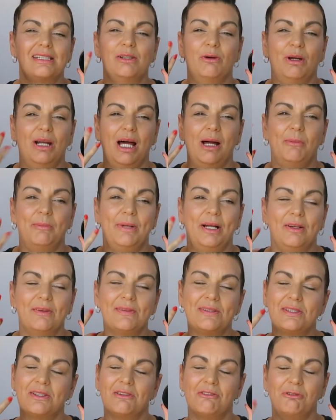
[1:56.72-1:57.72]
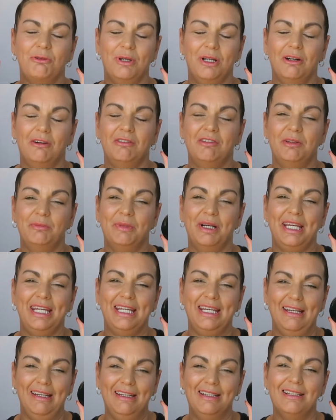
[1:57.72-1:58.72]
so alarm bells sort of went off in my
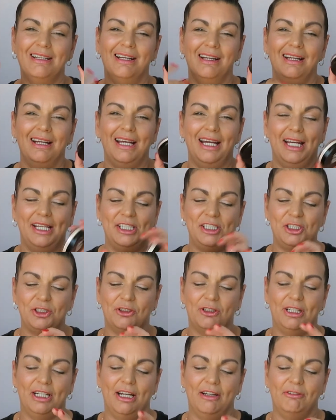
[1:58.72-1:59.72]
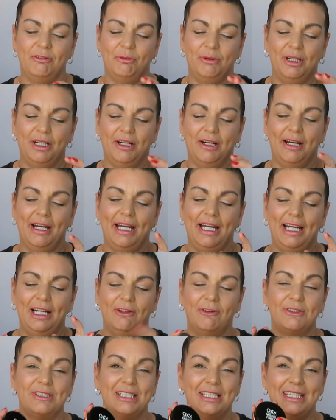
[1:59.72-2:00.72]
head. And sure enough, when I
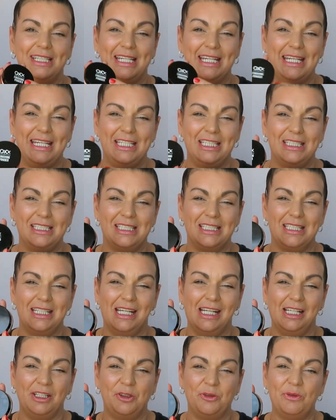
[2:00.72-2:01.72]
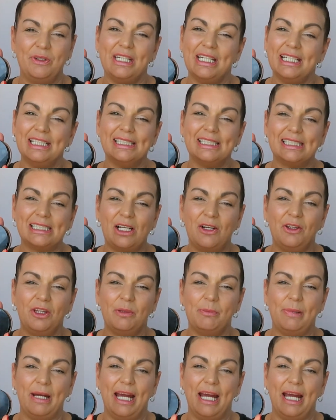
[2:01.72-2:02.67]
looked at the ingredients on the